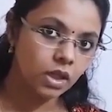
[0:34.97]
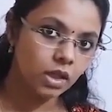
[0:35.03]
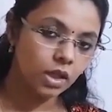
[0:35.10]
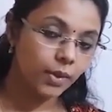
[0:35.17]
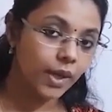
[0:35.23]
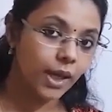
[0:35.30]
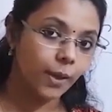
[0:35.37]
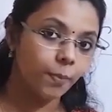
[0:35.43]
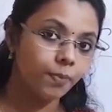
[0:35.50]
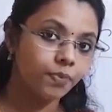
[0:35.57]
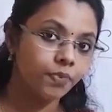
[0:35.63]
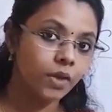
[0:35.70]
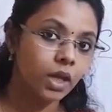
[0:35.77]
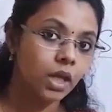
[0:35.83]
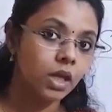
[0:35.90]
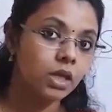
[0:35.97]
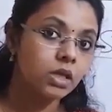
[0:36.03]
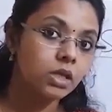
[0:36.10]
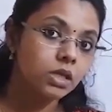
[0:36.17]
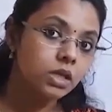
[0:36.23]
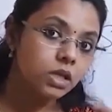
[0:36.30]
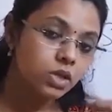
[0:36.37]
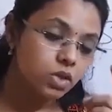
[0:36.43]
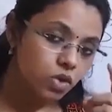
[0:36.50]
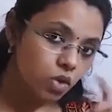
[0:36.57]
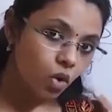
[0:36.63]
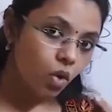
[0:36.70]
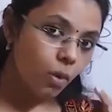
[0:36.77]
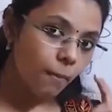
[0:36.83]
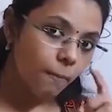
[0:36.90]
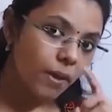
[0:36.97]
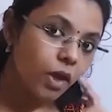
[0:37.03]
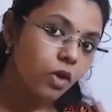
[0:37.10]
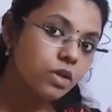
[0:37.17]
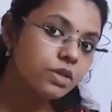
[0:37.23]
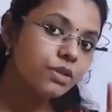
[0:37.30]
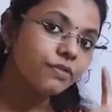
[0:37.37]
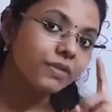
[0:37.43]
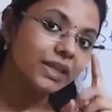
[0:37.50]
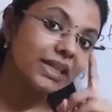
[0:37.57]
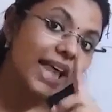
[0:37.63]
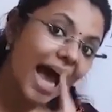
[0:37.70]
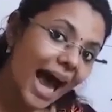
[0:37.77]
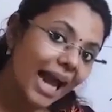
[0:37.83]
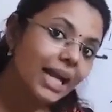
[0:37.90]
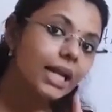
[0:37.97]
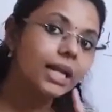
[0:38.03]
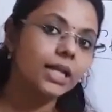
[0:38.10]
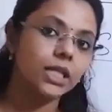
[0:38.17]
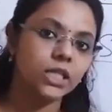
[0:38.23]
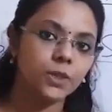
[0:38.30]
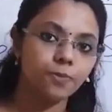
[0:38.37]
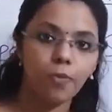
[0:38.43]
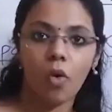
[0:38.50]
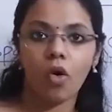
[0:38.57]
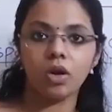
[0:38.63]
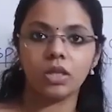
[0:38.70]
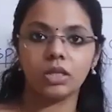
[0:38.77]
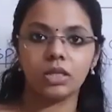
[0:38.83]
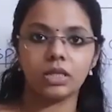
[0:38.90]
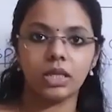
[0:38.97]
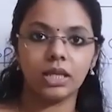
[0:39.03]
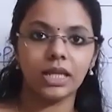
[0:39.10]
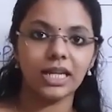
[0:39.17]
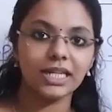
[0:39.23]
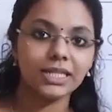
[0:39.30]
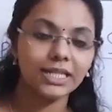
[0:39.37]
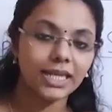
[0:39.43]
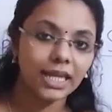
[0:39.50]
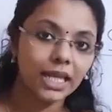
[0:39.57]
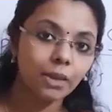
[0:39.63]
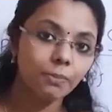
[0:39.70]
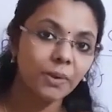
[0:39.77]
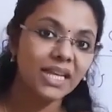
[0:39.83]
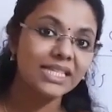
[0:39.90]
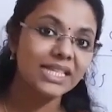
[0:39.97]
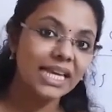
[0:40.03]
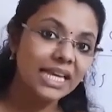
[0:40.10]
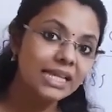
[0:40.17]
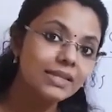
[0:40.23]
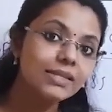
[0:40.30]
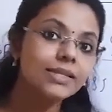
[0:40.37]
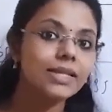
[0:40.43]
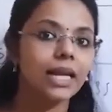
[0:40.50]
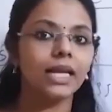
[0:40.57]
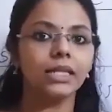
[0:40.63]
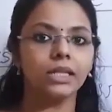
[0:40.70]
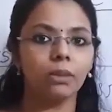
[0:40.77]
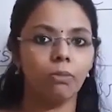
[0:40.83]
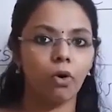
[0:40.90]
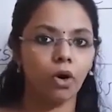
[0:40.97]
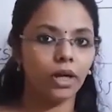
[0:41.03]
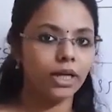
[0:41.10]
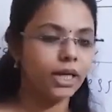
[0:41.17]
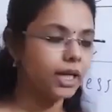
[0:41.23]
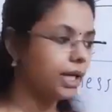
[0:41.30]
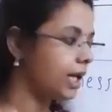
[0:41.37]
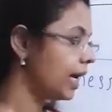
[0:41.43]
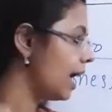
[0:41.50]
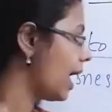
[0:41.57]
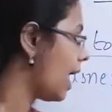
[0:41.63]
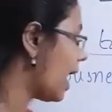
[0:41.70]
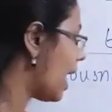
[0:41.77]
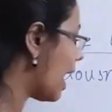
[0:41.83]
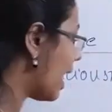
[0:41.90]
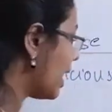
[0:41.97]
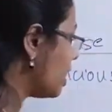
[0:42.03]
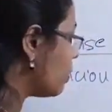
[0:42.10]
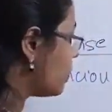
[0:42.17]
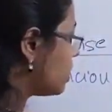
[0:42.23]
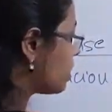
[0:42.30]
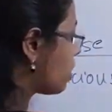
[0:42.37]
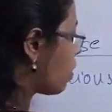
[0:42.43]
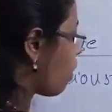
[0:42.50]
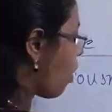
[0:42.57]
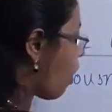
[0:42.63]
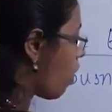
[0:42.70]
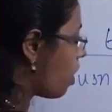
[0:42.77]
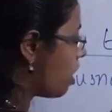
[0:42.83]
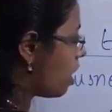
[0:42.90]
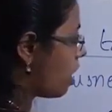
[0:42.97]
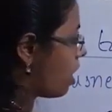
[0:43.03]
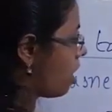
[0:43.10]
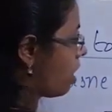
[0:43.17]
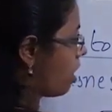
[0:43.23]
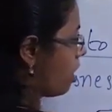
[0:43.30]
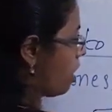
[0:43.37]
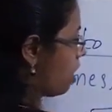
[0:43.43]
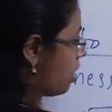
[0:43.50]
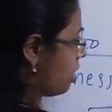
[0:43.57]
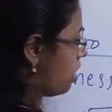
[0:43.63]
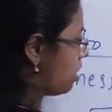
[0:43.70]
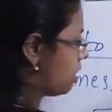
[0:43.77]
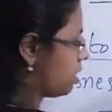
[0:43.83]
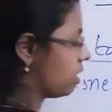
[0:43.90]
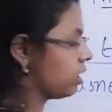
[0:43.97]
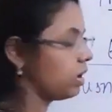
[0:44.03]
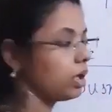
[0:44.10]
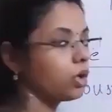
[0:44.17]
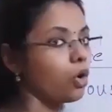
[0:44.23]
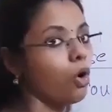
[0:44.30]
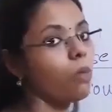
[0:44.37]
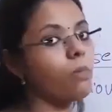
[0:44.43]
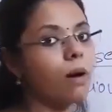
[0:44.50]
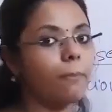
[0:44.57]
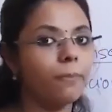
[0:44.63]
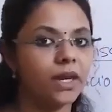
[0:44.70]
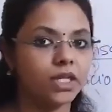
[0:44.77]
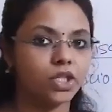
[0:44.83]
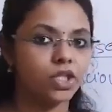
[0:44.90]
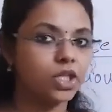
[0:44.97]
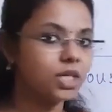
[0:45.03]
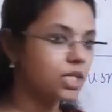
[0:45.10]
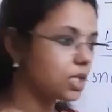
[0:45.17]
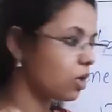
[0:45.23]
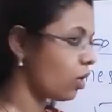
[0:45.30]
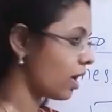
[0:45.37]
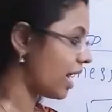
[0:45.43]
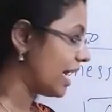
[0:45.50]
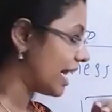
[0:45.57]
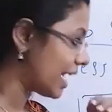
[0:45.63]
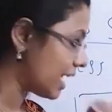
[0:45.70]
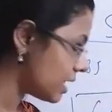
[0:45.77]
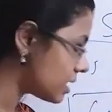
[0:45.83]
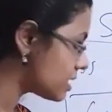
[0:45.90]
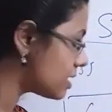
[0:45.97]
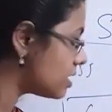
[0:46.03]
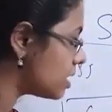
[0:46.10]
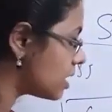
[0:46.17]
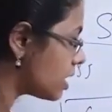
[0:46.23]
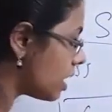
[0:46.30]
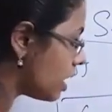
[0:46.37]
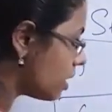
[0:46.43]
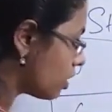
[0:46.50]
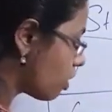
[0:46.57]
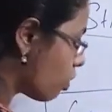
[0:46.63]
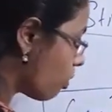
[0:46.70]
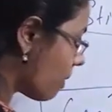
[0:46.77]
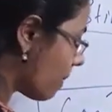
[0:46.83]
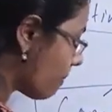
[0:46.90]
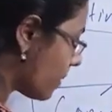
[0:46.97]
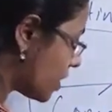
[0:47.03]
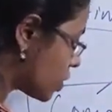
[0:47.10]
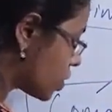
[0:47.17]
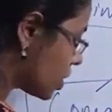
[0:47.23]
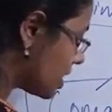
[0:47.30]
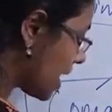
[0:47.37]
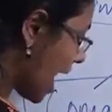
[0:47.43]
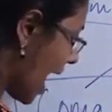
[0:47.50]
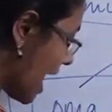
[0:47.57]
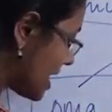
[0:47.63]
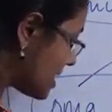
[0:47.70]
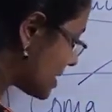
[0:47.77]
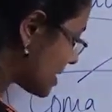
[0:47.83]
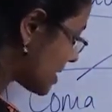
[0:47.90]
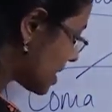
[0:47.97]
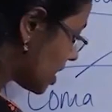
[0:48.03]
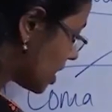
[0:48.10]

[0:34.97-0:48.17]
Okay, so because of that response that is taking place inside the body, I will call coma patient, or I'll consider a coma patient as